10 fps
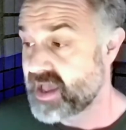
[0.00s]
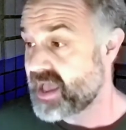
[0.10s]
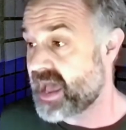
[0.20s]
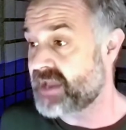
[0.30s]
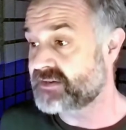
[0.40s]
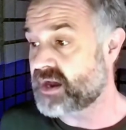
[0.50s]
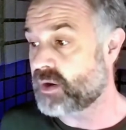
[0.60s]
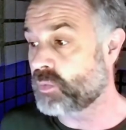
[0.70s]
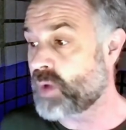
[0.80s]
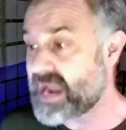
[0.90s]
And uh,
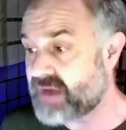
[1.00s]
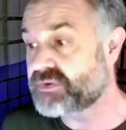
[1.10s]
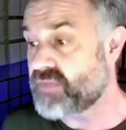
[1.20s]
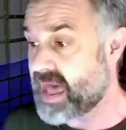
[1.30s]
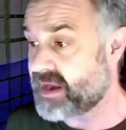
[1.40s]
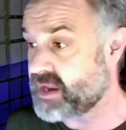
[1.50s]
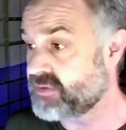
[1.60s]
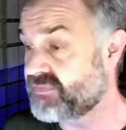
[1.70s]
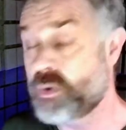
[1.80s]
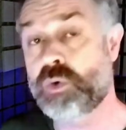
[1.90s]
right after that, in
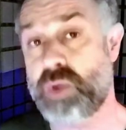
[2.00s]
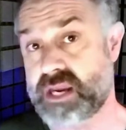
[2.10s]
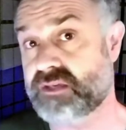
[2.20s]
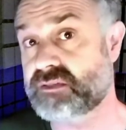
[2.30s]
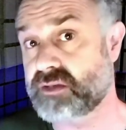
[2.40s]
four weeks,